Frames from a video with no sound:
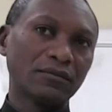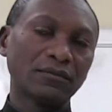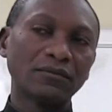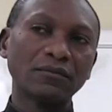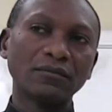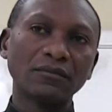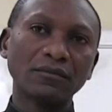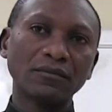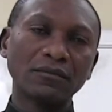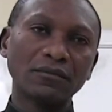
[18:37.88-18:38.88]

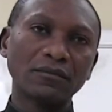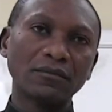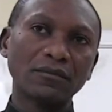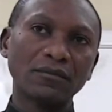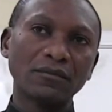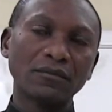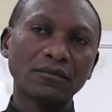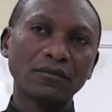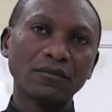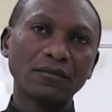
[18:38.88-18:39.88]

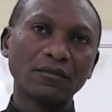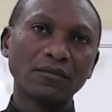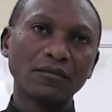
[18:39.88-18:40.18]
Nothing is said.